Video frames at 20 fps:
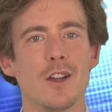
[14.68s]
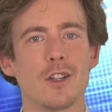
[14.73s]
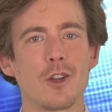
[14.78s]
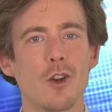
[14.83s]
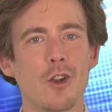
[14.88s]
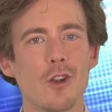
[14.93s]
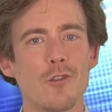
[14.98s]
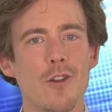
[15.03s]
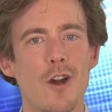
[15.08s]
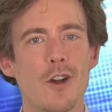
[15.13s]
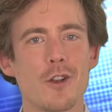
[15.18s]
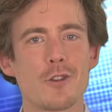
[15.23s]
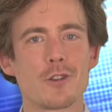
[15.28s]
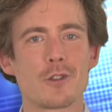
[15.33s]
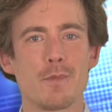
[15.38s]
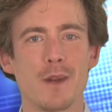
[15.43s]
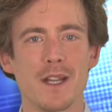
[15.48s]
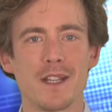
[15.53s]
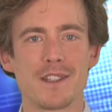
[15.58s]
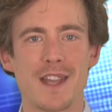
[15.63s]
Colorado
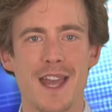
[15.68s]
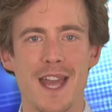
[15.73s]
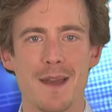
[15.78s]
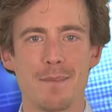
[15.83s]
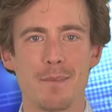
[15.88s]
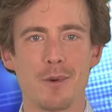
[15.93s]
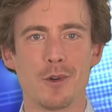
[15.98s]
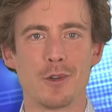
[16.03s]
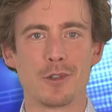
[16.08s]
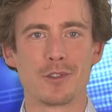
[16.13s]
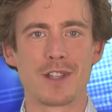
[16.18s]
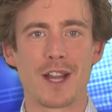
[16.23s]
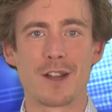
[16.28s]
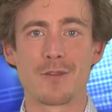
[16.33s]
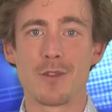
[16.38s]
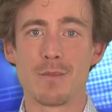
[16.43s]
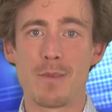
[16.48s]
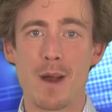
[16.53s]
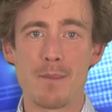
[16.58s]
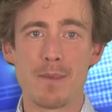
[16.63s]
Springs Airport and
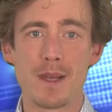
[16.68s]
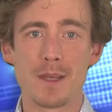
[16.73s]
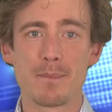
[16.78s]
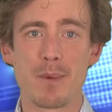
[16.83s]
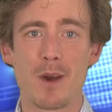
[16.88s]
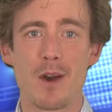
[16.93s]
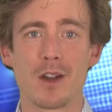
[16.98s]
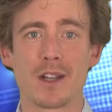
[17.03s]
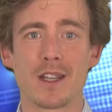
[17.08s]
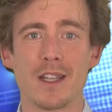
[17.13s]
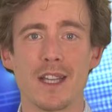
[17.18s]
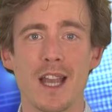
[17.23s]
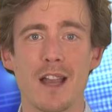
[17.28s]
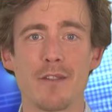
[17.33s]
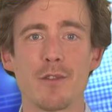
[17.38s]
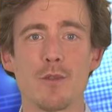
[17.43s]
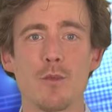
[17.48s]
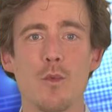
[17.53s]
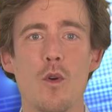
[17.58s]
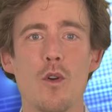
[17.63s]
Republic Parking have
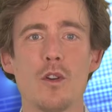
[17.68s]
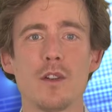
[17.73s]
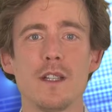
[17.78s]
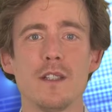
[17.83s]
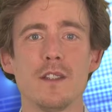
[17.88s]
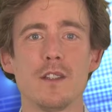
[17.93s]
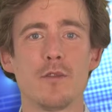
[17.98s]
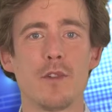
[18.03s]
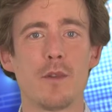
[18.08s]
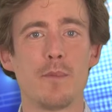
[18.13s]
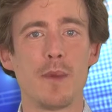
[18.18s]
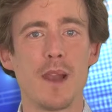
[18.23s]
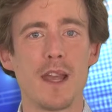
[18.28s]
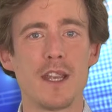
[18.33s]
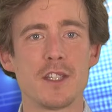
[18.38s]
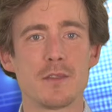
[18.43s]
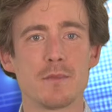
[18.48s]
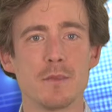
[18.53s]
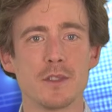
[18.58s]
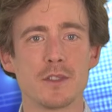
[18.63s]
awarded the
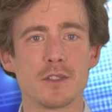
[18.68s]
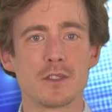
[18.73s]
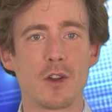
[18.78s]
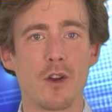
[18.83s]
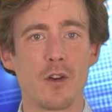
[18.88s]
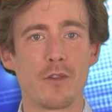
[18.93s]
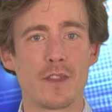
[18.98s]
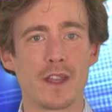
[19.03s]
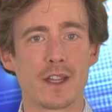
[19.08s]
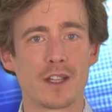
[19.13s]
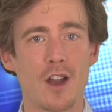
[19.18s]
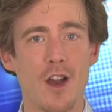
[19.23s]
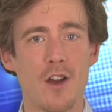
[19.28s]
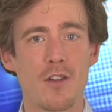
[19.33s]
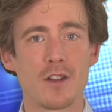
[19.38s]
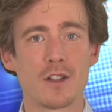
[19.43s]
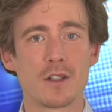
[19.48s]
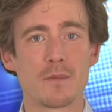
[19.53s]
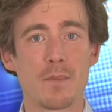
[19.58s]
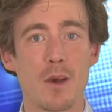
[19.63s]
replacement of their
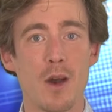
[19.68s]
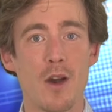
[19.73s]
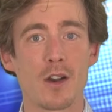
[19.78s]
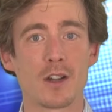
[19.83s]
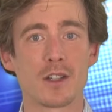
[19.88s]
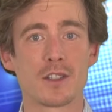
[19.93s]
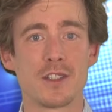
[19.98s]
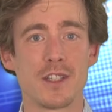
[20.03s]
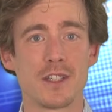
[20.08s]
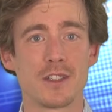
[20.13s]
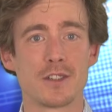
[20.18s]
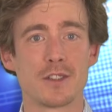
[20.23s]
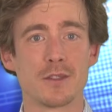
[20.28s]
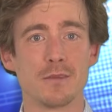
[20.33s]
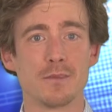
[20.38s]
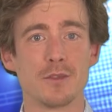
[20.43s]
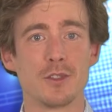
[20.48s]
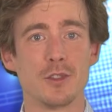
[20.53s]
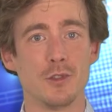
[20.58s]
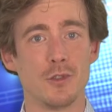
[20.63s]
current park
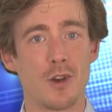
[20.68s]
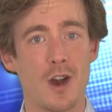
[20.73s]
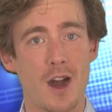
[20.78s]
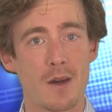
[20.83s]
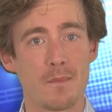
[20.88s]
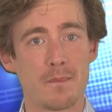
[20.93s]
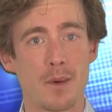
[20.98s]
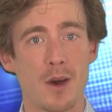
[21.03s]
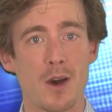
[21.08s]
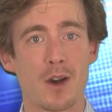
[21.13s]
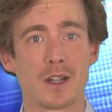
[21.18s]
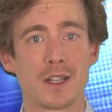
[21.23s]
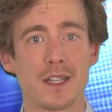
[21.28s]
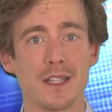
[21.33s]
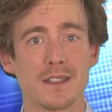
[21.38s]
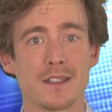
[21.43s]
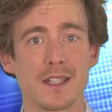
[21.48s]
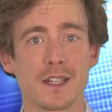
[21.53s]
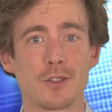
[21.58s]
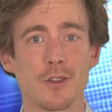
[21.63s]
system to Hub
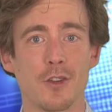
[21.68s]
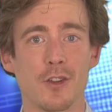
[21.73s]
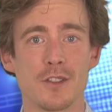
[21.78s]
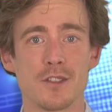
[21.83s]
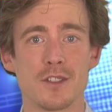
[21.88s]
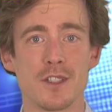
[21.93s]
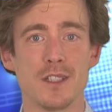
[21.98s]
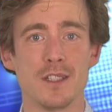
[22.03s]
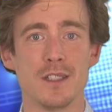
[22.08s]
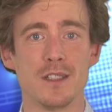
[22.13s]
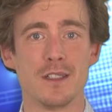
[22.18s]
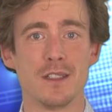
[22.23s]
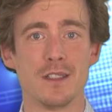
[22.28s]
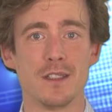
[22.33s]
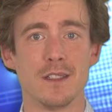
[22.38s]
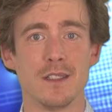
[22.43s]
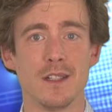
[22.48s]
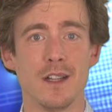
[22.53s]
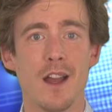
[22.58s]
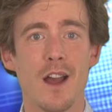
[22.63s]
Parking technology.
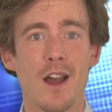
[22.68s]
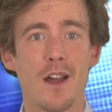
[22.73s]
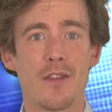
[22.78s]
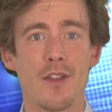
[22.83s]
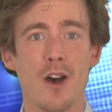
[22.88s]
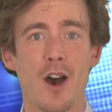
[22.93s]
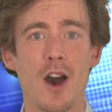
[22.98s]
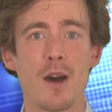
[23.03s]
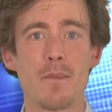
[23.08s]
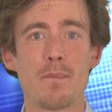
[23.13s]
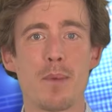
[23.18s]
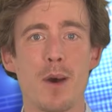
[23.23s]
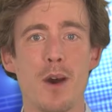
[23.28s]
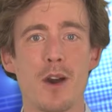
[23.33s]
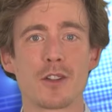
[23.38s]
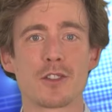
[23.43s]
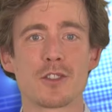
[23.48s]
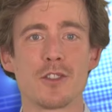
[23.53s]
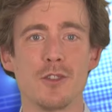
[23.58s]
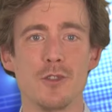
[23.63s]
The Hub
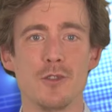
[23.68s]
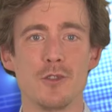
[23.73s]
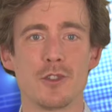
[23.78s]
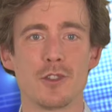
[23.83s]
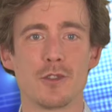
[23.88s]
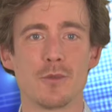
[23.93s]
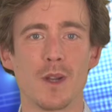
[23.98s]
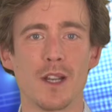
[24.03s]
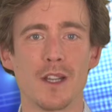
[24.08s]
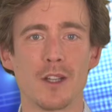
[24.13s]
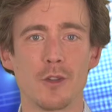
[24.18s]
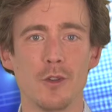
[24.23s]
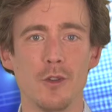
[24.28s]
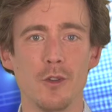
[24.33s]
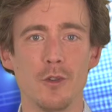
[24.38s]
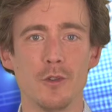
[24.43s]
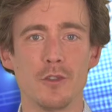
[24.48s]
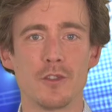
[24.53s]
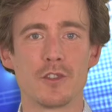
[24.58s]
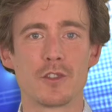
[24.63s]
Park solution will
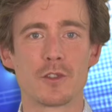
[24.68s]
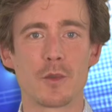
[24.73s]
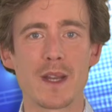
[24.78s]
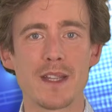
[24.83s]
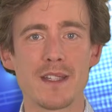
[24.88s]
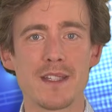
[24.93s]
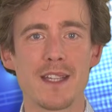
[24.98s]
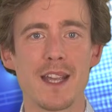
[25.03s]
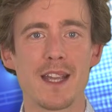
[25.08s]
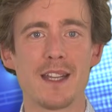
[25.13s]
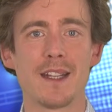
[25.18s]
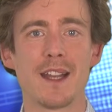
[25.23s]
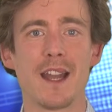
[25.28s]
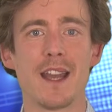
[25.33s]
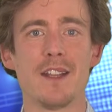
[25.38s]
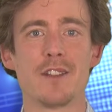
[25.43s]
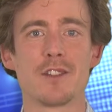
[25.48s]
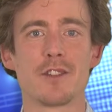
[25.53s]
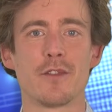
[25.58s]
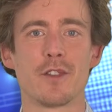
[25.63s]
include 28
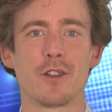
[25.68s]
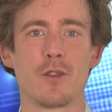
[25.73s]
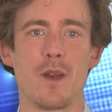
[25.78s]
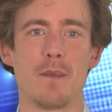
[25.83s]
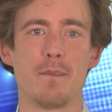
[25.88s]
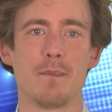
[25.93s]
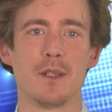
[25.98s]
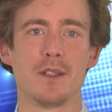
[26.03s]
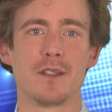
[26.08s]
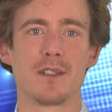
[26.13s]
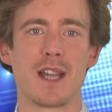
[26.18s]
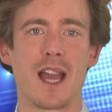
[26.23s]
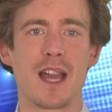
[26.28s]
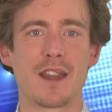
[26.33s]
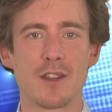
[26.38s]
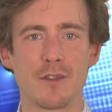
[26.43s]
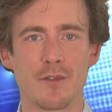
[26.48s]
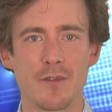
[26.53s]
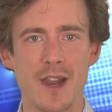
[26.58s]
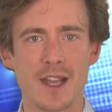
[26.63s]
lanes of equipment, and
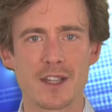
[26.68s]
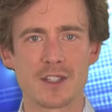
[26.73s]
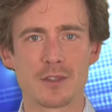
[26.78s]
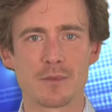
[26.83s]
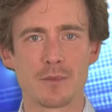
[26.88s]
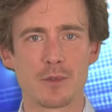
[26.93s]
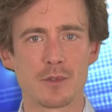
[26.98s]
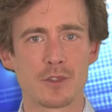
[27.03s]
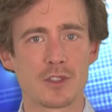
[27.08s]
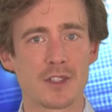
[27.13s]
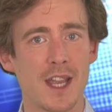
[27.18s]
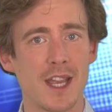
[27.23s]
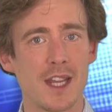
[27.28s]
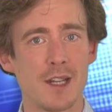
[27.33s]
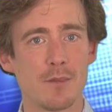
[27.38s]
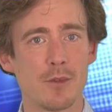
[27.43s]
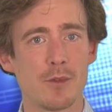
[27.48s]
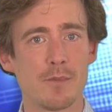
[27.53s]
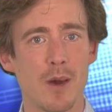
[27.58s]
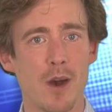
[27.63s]
the flexible,
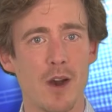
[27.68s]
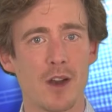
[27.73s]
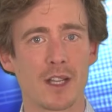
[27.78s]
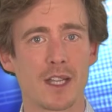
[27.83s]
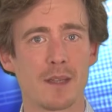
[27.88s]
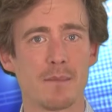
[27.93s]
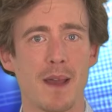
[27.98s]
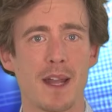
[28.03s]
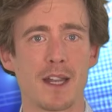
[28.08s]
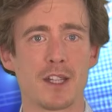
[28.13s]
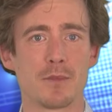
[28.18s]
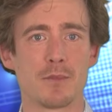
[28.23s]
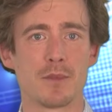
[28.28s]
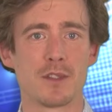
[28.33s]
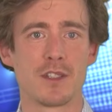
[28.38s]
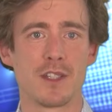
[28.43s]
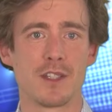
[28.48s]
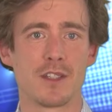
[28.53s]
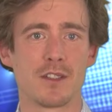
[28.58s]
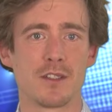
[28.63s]
scalable parking management
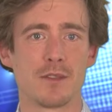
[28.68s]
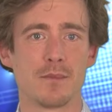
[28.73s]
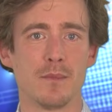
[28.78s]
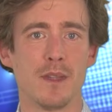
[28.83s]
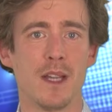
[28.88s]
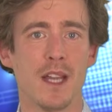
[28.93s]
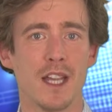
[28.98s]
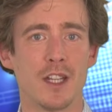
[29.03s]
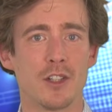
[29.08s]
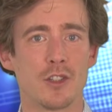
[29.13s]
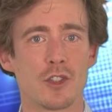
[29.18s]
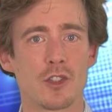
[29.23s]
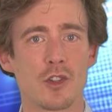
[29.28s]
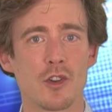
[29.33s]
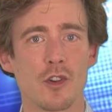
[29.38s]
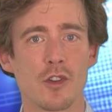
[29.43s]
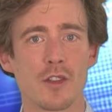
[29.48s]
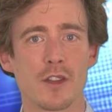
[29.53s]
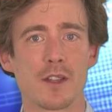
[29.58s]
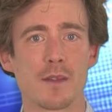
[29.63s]
system
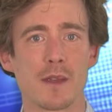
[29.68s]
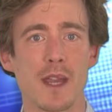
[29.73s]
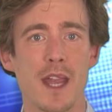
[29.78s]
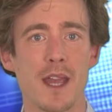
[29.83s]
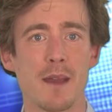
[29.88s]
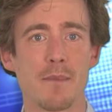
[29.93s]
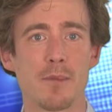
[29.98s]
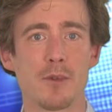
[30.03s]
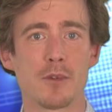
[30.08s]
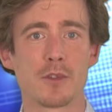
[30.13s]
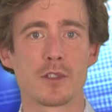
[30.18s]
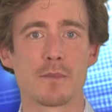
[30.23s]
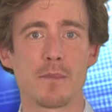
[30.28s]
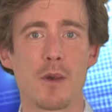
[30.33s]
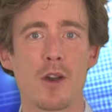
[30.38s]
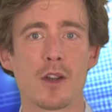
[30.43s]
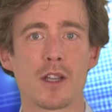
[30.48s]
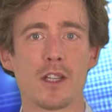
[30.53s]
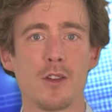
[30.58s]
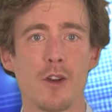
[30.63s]
ensure that the airport's
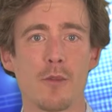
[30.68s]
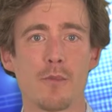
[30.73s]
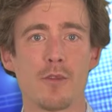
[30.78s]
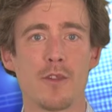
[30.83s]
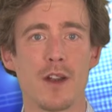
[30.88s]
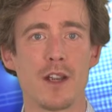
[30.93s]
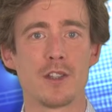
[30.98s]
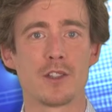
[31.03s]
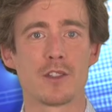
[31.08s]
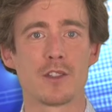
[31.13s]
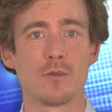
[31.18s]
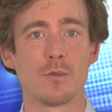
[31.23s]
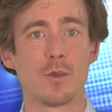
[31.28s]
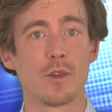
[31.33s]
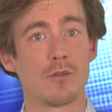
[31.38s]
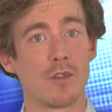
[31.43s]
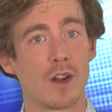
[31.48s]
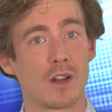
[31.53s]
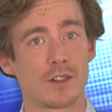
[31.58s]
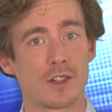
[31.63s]
parking operation will
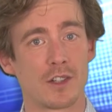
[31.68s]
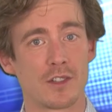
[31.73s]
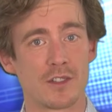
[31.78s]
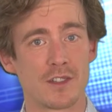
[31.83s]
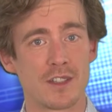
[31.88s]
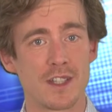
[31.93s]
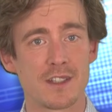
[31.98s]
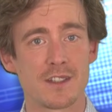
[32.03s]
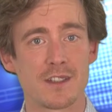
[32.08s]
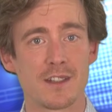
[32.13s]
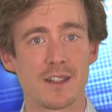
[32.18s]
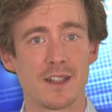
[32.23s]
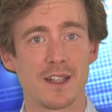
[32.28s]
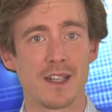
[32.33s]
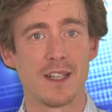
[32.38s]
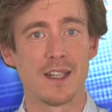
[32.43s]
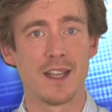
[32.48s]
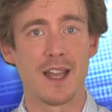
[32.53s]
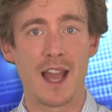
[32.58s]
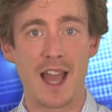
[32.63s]
run
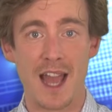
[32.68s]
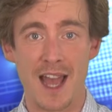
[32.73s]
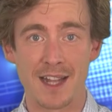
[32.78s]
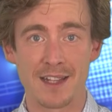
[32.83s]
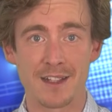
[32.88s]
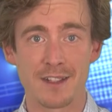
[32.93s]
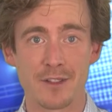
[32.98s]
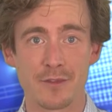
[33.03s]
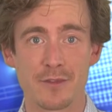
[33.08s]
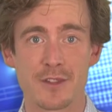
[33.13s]
consistently and